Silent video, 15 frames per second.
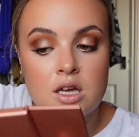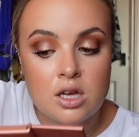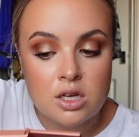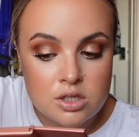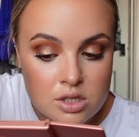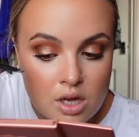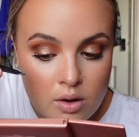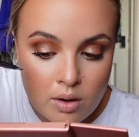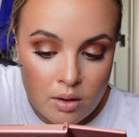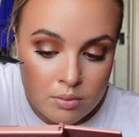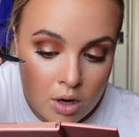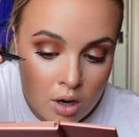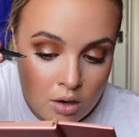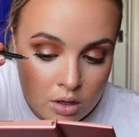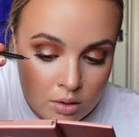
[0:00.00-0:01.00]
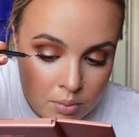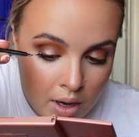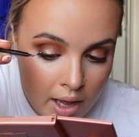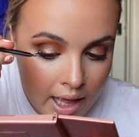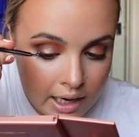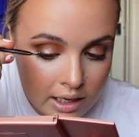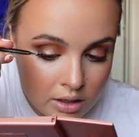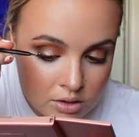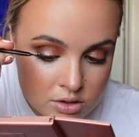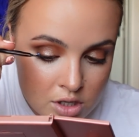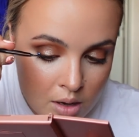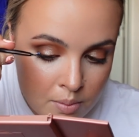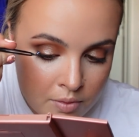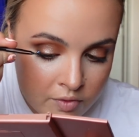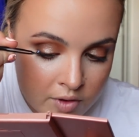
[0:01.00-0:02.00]
So I'm not going to put any on
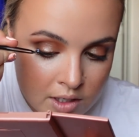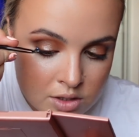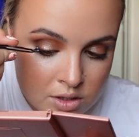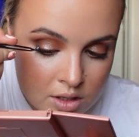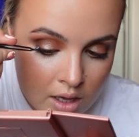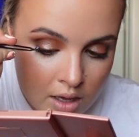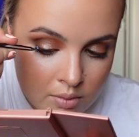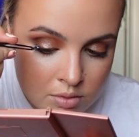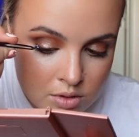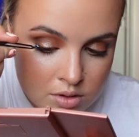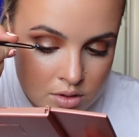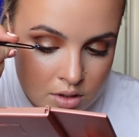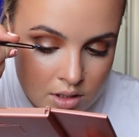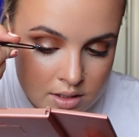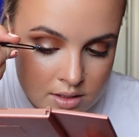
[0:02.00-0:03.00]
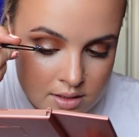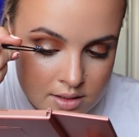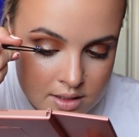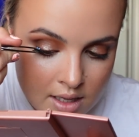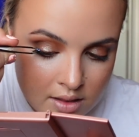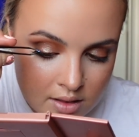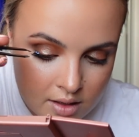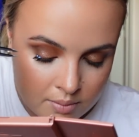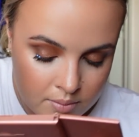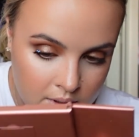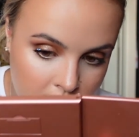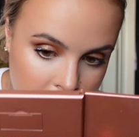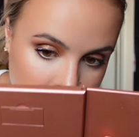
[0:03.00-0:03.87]
top of each other. I'm just going to sit them